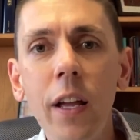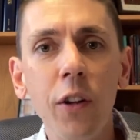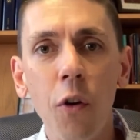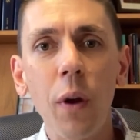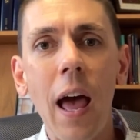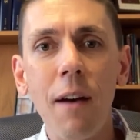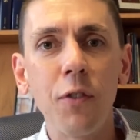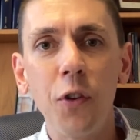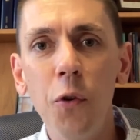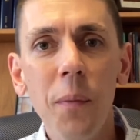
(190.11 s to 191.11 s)
You don't have
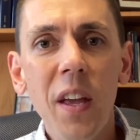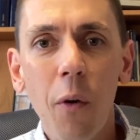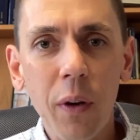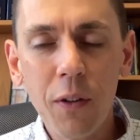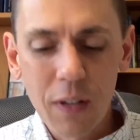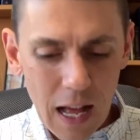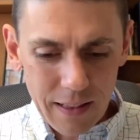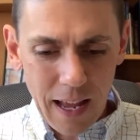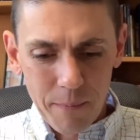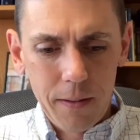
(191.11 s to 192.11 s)
to, when you've got
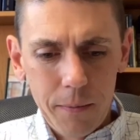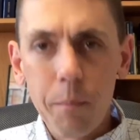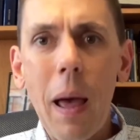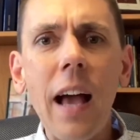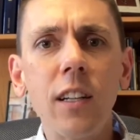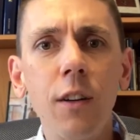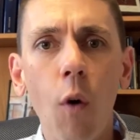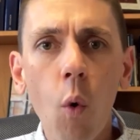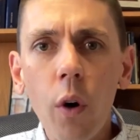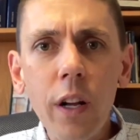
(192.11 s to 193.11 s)
that package of
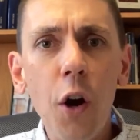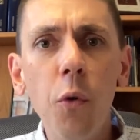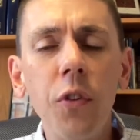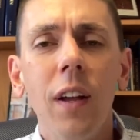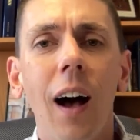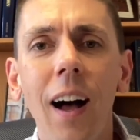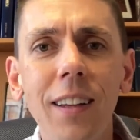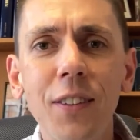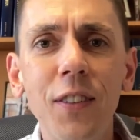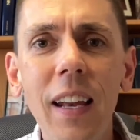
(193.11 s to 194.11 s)
Oreos uh,
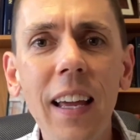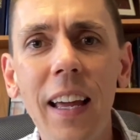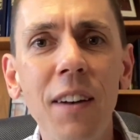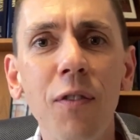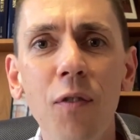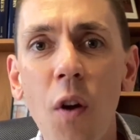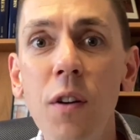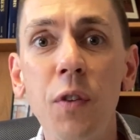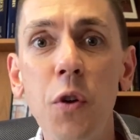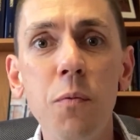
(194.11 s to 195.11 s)
sitting in front of you.